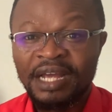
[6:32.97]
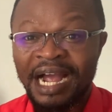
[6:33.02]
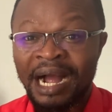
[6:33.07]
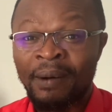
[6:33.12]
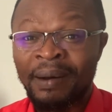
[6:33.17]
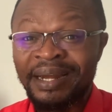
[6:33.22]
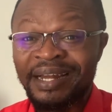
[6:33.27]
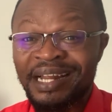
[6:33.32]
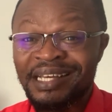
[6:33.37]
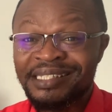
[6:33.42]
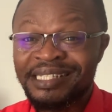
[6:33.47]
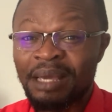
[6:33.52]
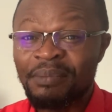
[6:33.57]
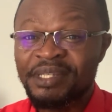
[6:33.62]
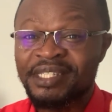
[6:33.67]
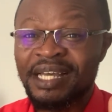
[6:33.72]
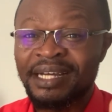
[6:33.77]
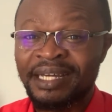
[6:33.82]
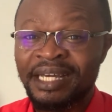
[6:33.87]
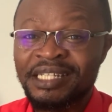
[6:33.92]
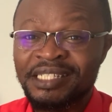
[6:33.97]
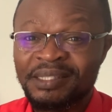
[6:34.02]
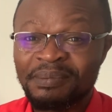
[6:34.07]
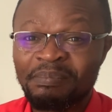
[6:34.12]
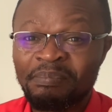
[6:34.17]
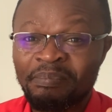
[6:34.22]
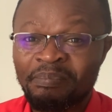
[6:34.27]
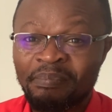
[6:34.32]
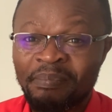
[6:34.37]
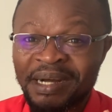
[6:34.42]
Our next game is against
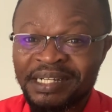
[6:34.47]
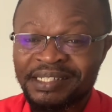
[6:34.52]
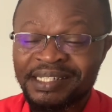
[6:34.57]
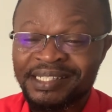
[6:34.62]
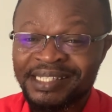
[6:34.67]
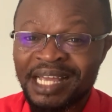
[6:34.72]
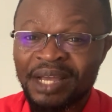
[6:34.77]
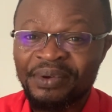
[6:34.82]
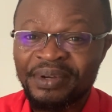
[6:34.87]
Manchester